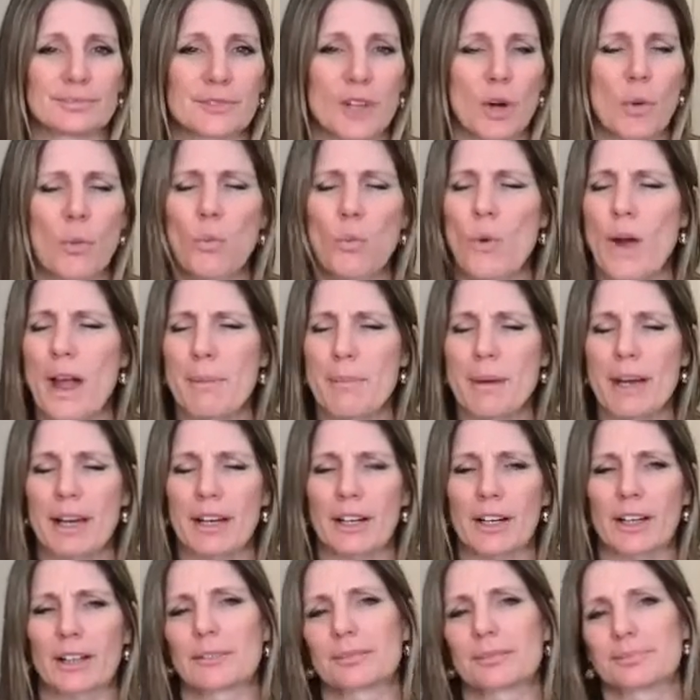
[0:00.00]
Way
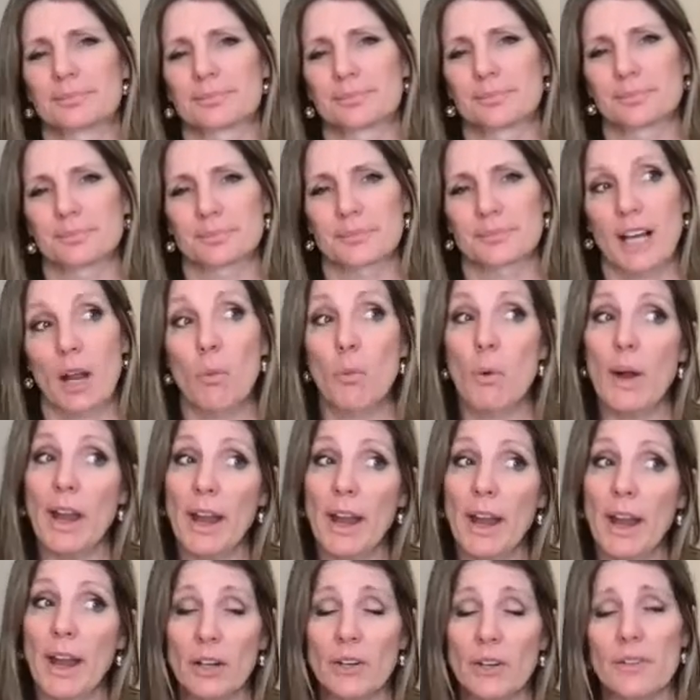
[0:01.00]
better. Way
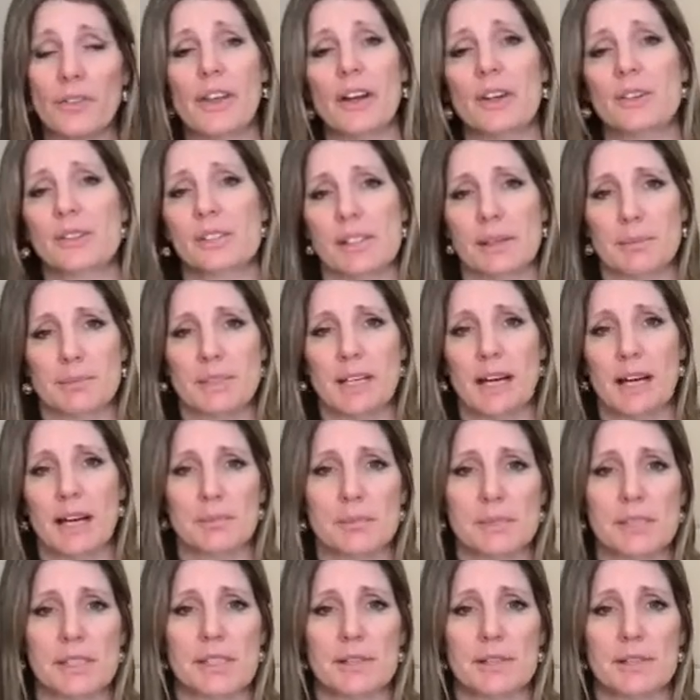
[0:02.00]
harder though sometimes.